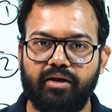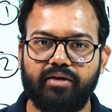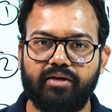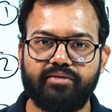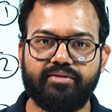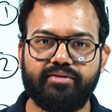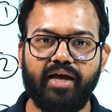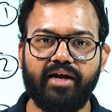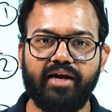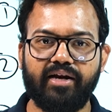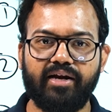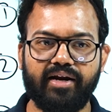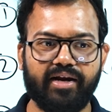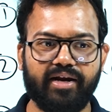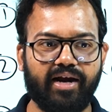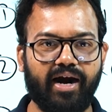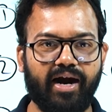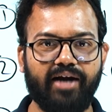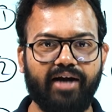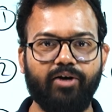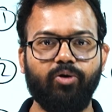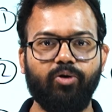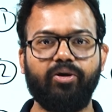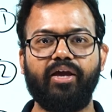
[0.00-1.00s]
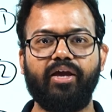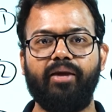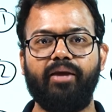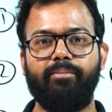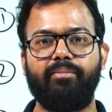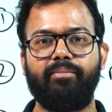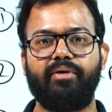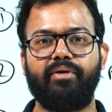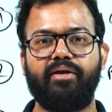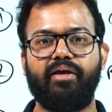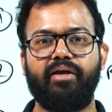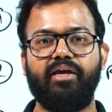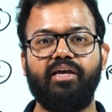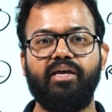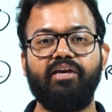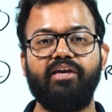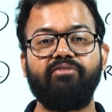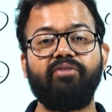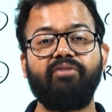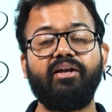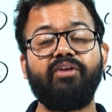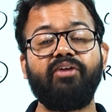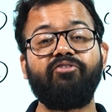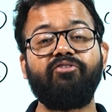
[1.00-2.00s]
Then Ricardo came. Okay,
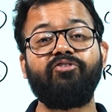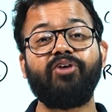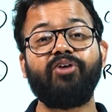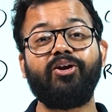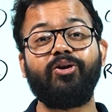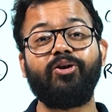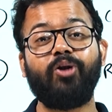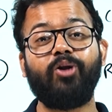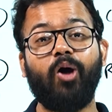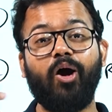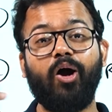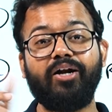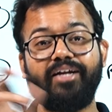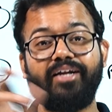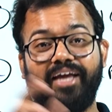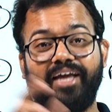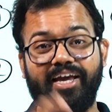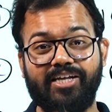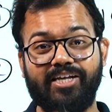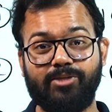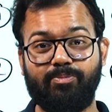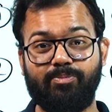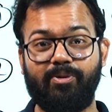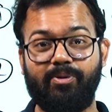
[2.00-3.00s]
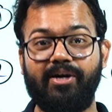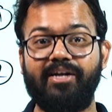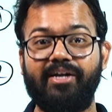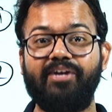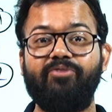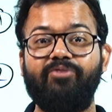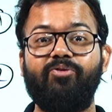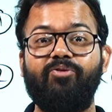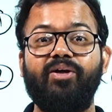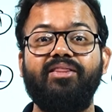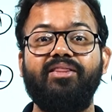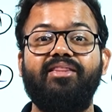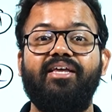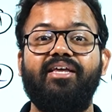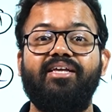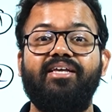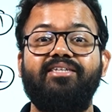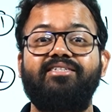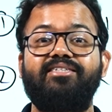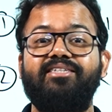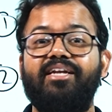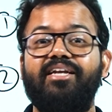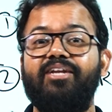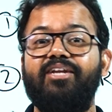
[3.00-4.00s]
even if you're not expert in one thing,
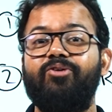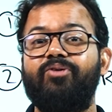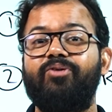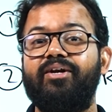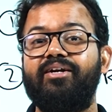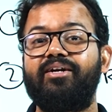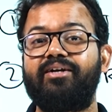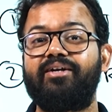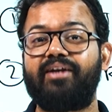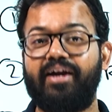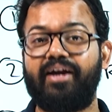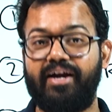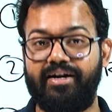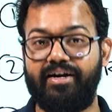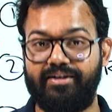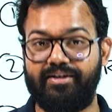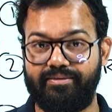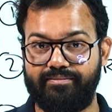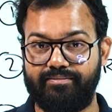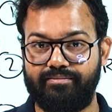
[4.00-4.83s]
still you can trade